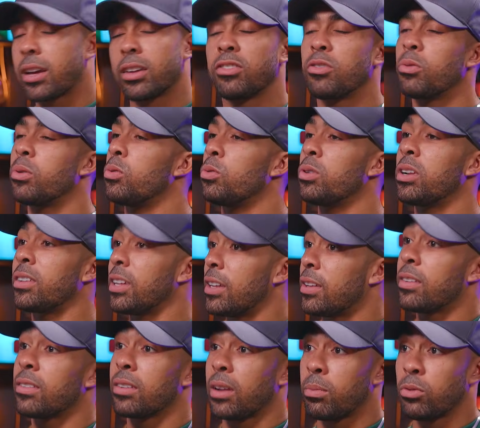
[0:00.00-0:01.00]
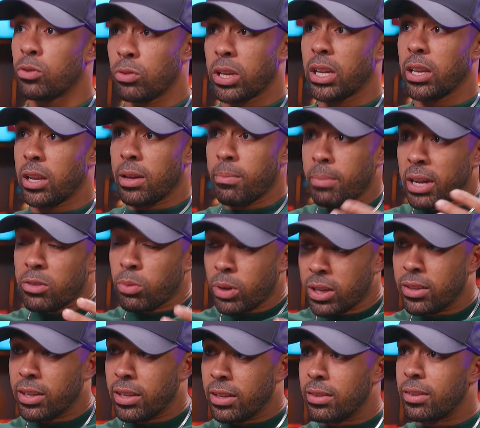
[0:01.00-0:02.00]
like I could do it all I'm talking in my
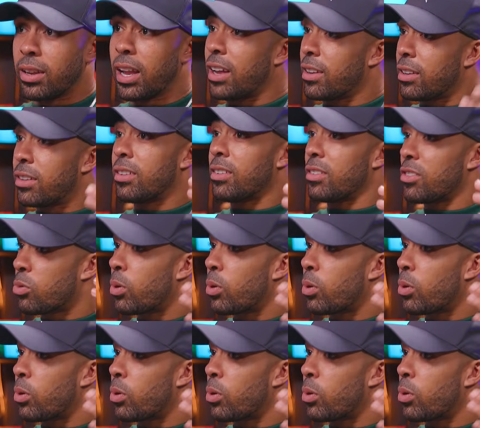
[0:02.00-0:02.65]
20s, like